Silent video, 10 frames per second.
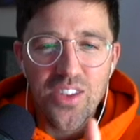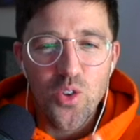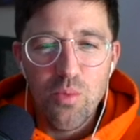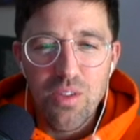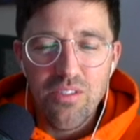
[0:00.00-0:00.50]
do
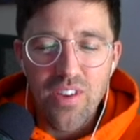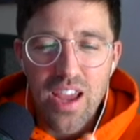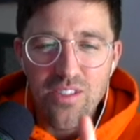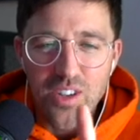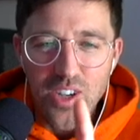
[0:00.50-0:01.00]
me a
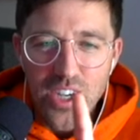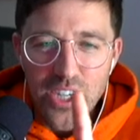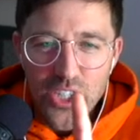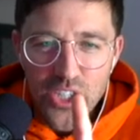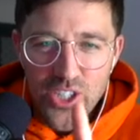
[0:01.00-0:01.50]
favor,
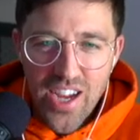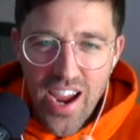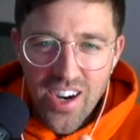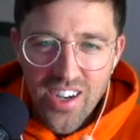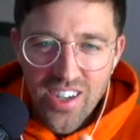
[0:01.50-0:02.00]

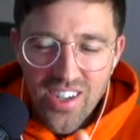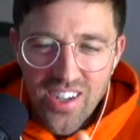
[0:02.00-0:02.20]
share